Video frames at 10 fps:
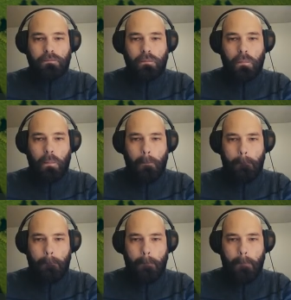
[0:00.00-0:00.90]

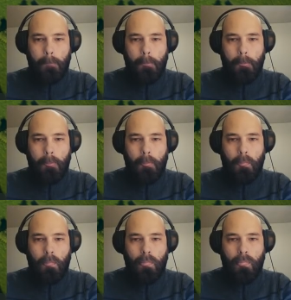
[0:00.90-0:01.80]

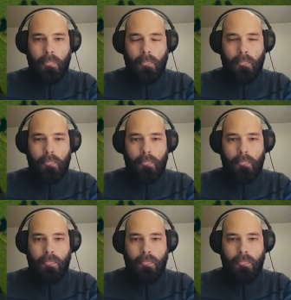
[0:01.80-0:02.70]

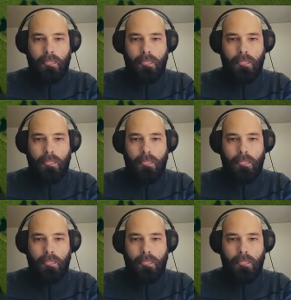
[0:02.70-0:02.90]
Nobody speaks.